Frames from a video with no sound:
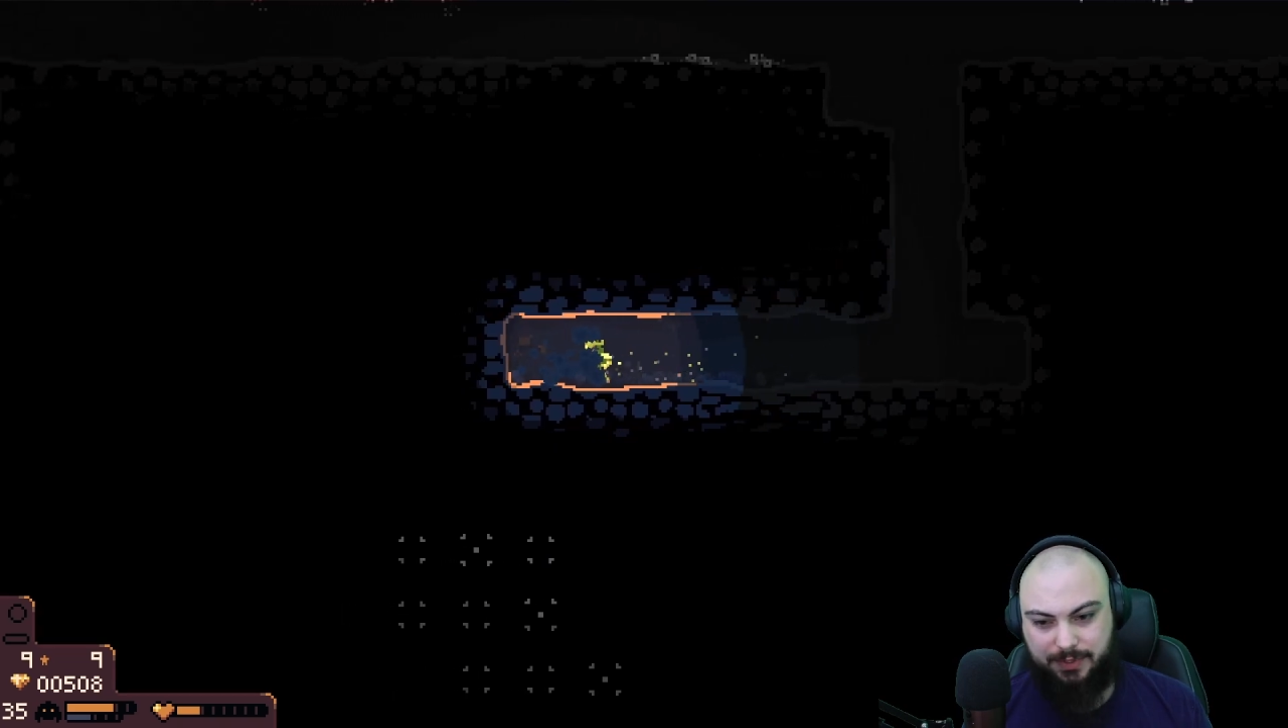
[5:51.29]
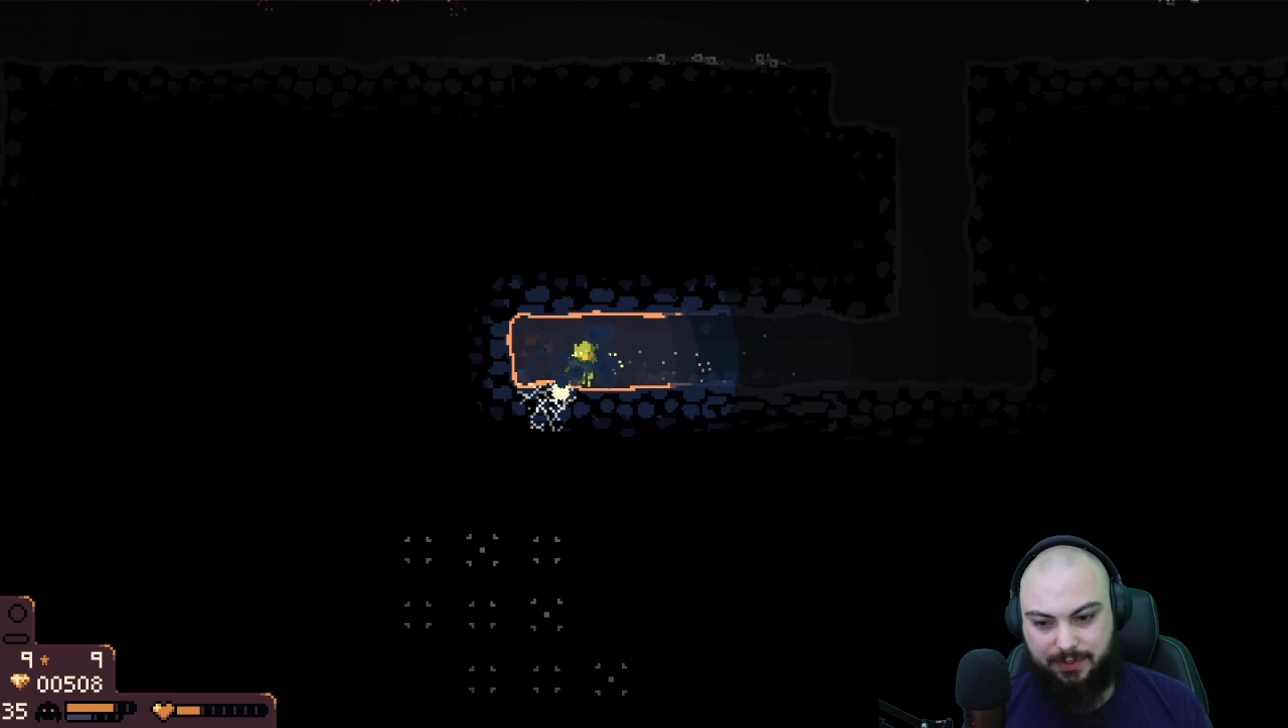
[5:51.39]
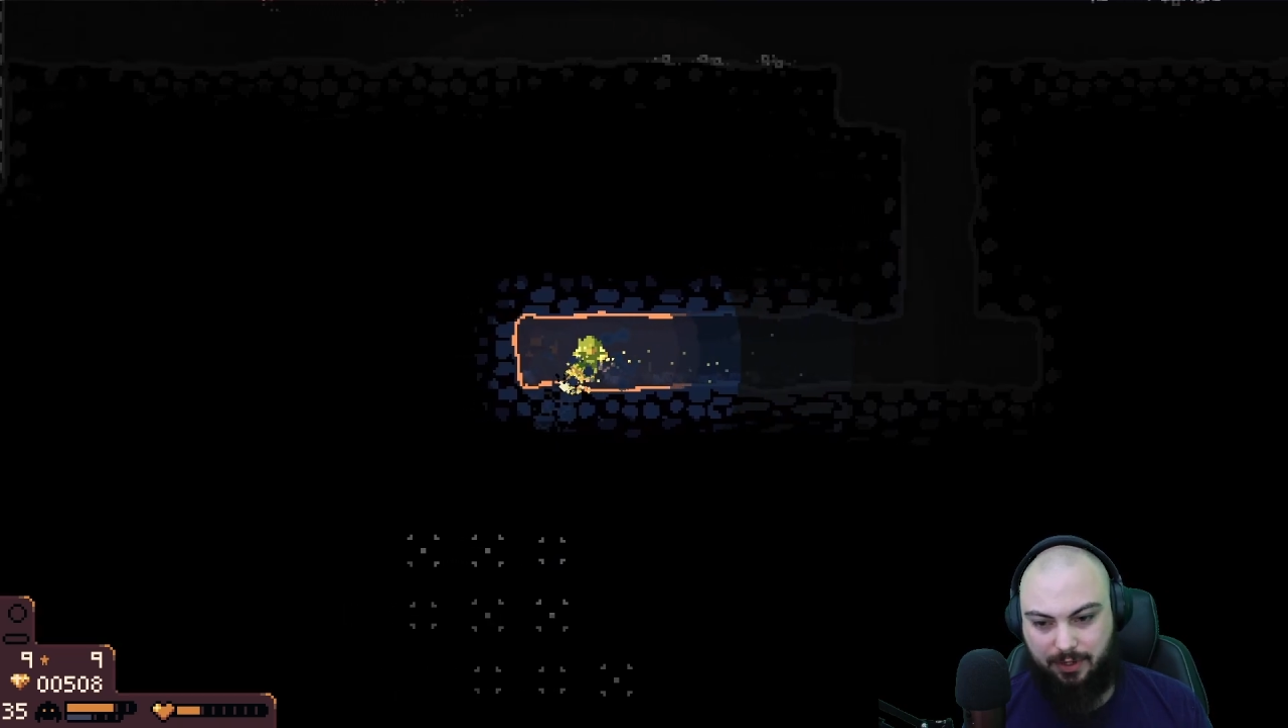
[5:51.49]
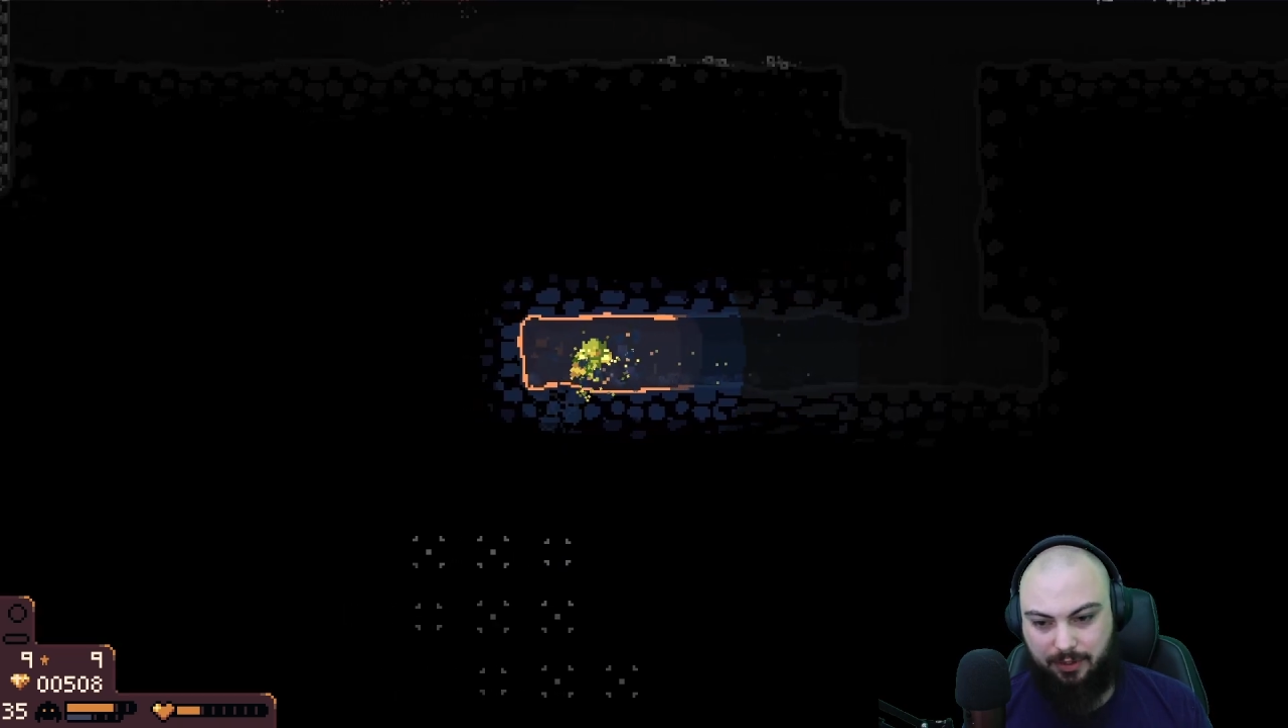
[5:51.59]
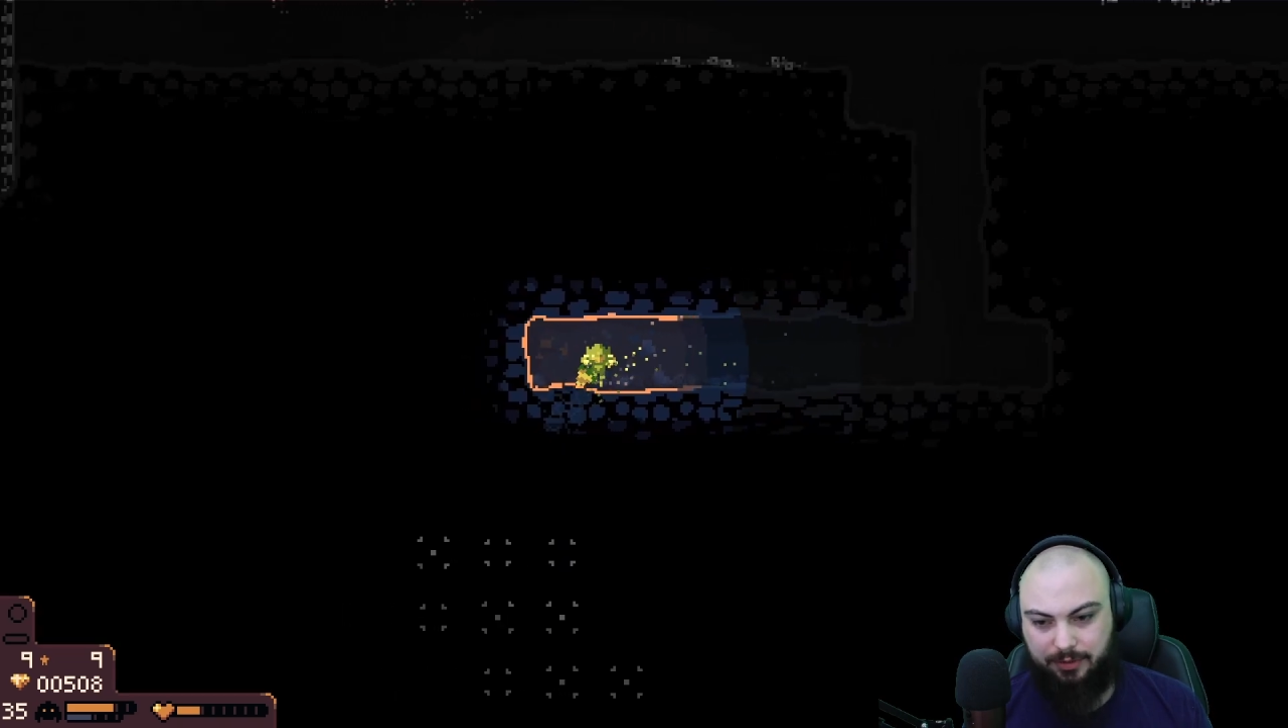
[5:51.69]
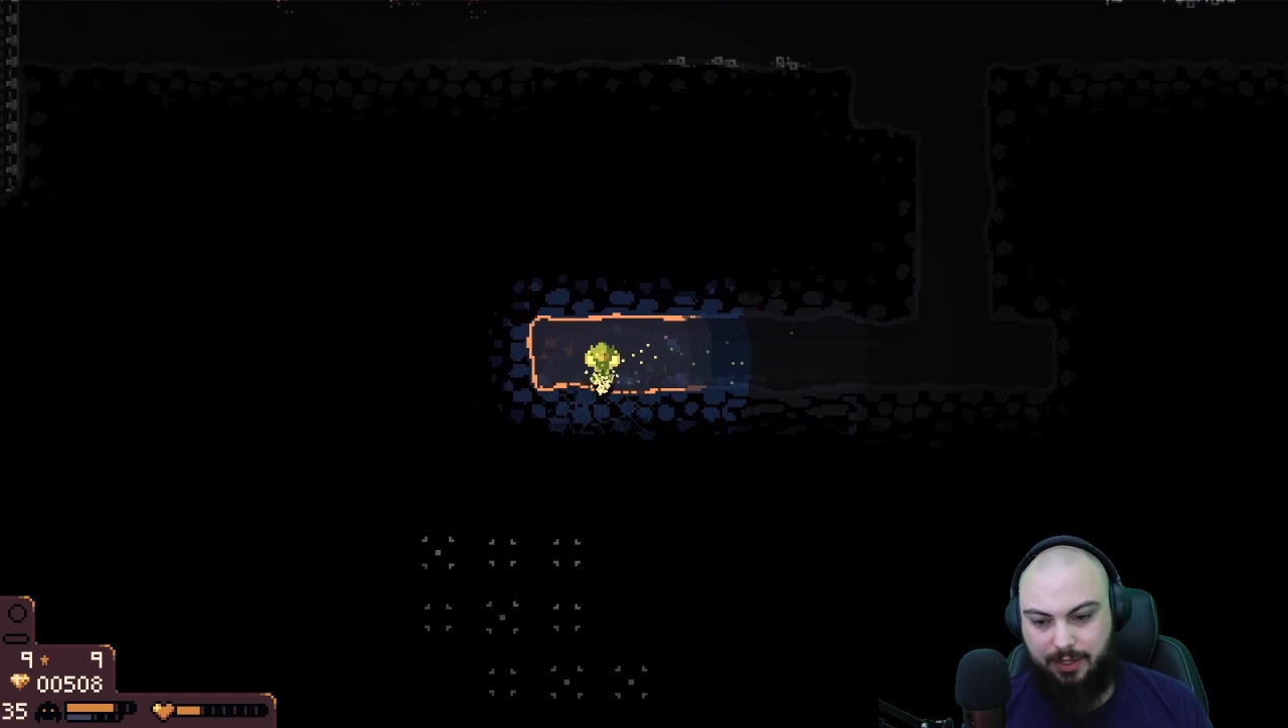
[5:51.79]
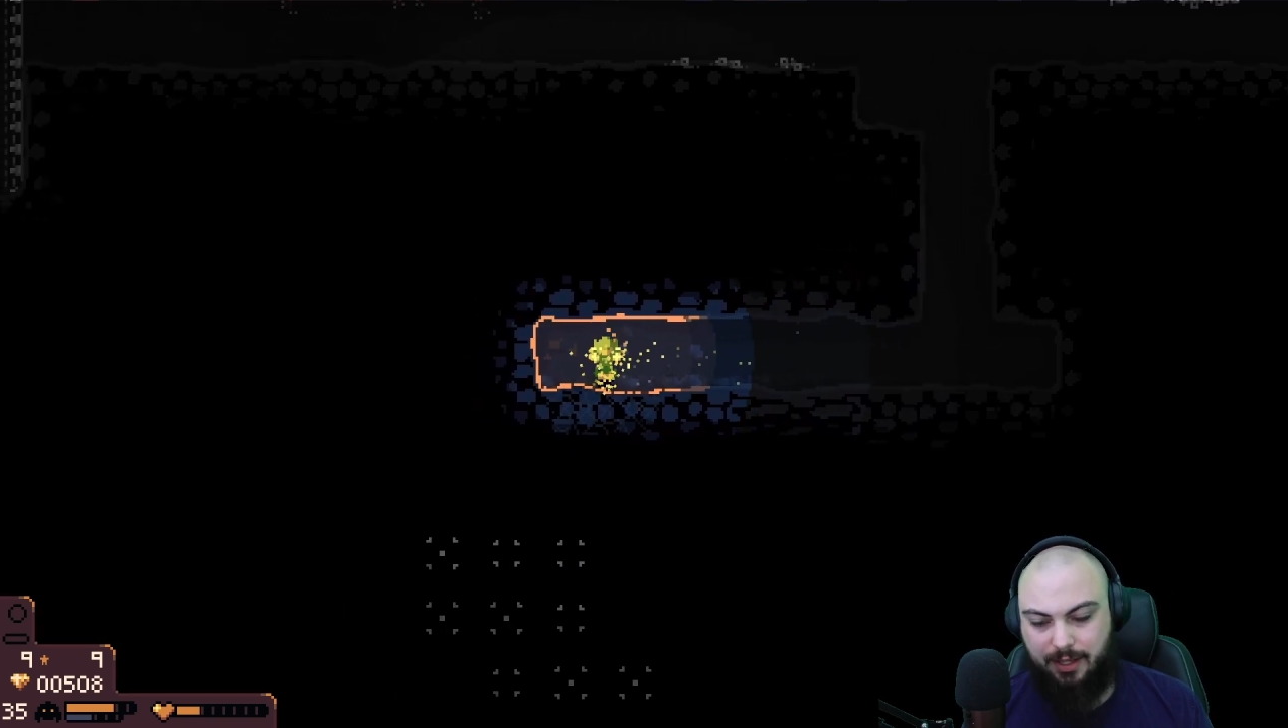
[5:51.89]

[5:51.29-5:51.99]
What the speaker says: it's called,